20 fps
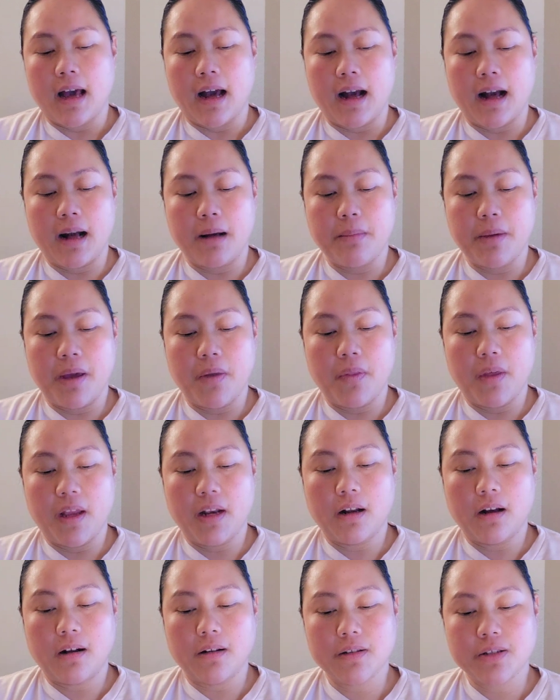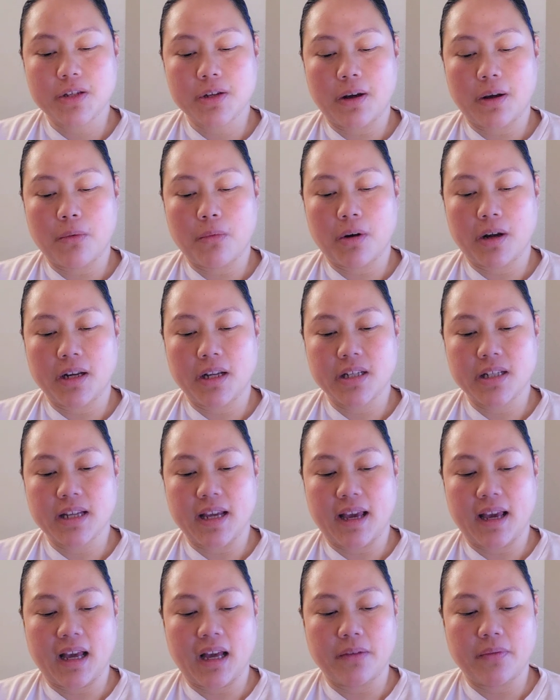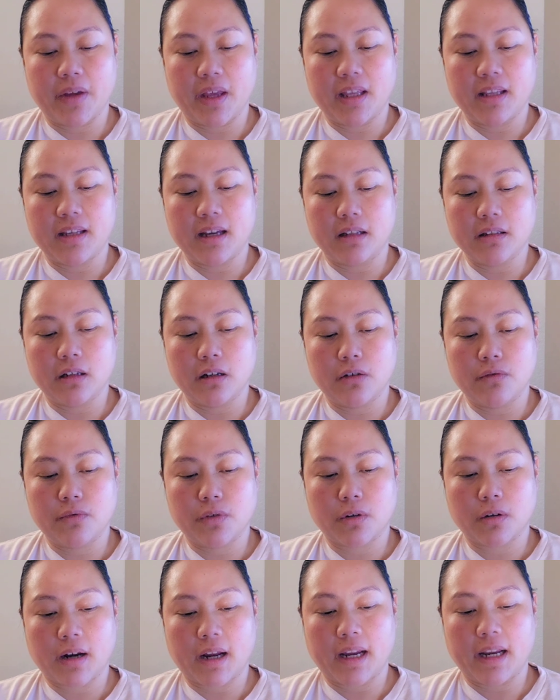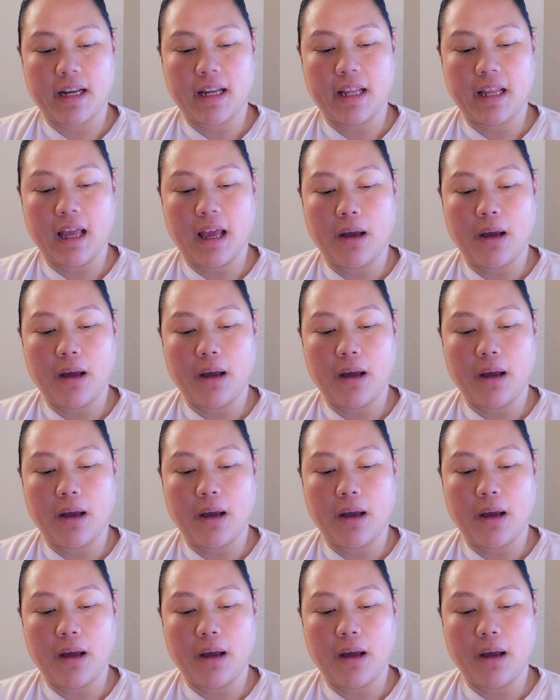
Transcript: And then also I wanted to have a yellow variety.